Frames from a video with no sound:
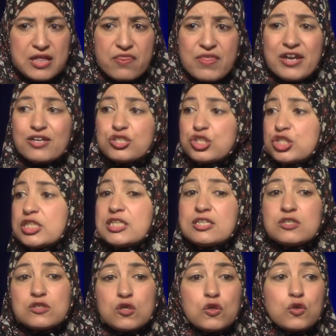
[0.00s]
that are
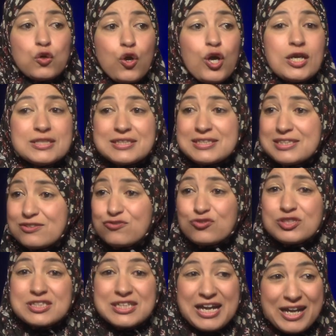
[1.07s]
shared across
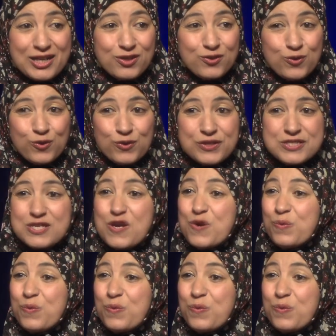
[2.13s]
different categories,